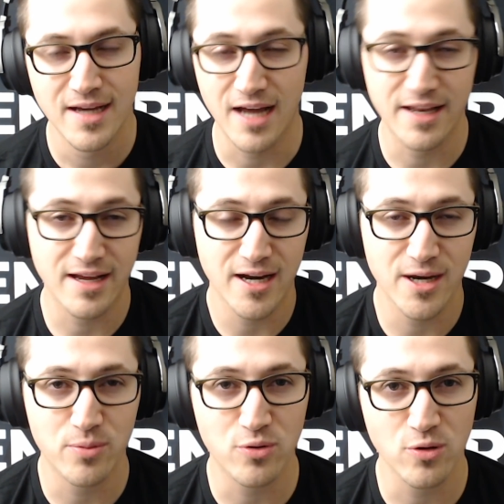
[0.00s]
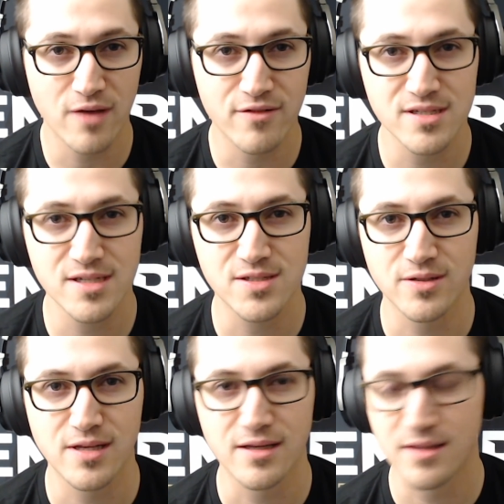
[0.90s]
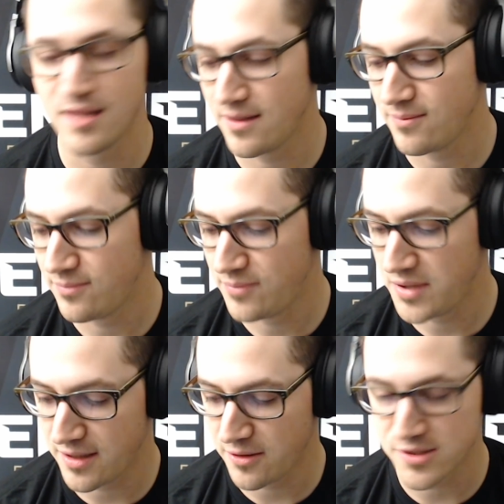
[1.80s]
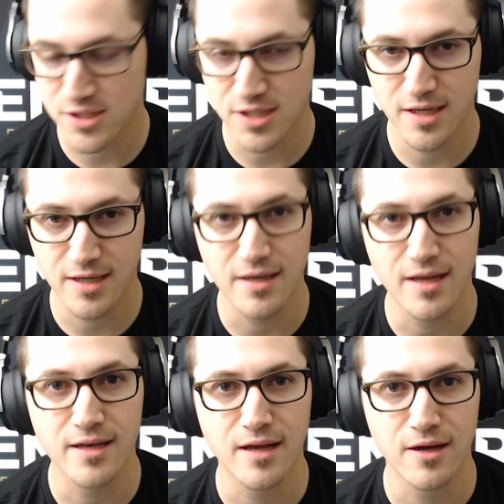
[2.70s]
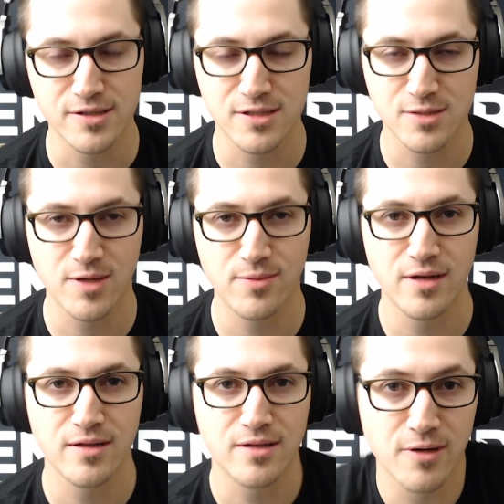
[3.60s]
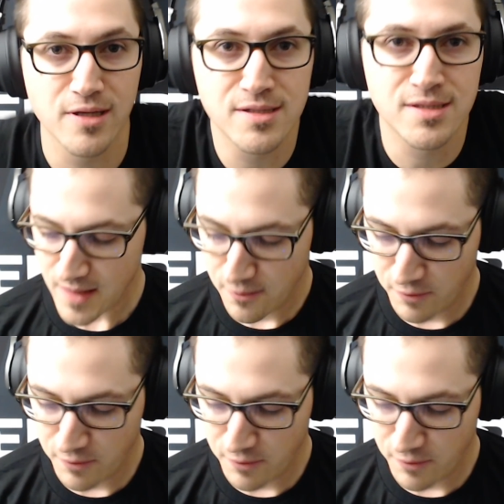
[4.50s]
They got out of the pool, obviously, so they beat out OG they beat out the Gorillas.